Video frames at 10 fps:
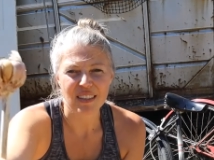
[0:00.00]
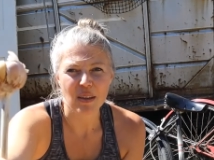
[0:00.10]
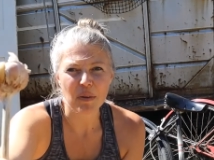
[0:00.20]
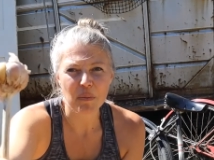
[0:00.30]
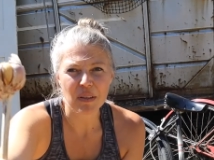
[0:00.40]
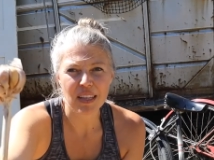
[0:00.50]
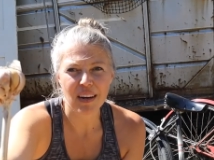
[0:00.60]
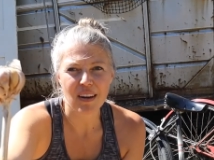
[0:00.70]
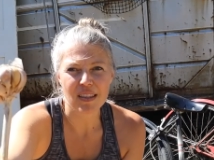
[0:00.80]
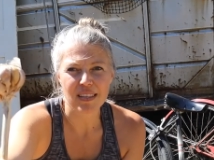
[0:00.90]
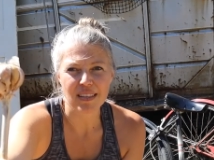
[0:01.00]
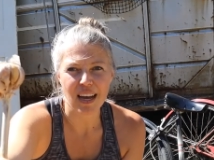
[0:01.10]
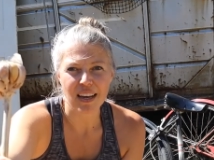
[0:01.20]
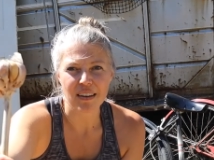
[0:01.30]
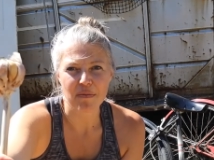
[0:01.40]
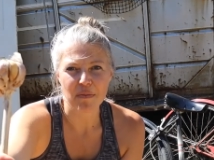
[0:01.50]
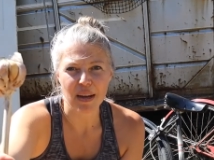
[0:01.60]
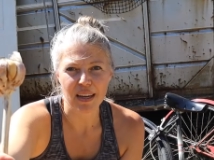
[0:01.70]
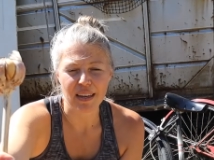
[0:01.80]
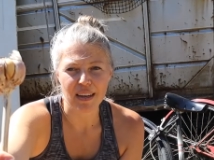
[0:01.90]
So I'm gonna put that on the side of
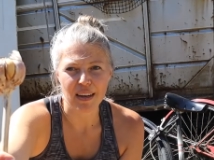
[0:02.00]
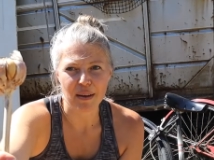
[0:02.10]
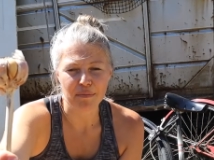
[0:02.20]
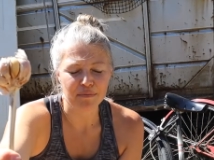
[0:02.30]
my um,